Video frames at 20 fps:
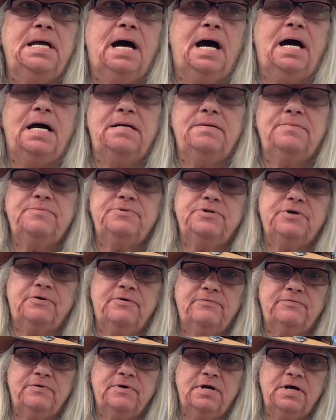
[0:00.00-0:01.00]
items
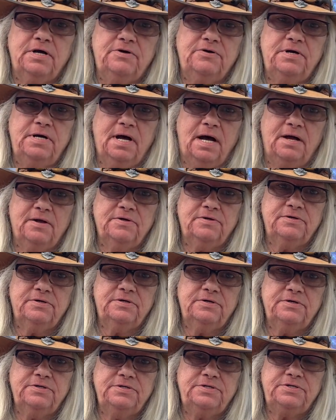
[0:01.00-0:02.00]
over
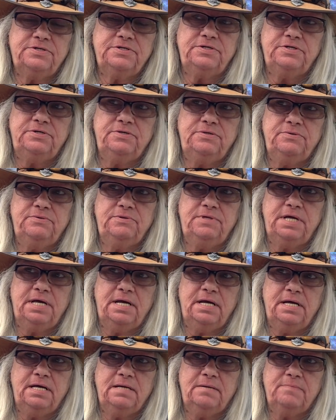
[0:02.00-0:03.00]
$100 you
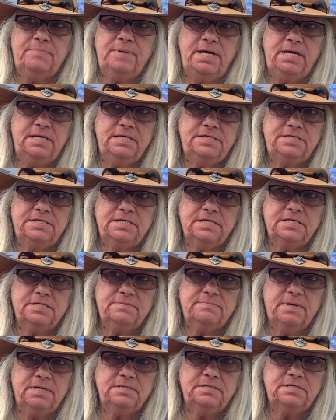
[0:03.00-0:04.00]
can pay in 6
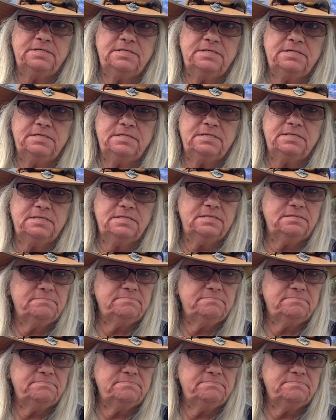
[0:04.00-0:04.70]
months,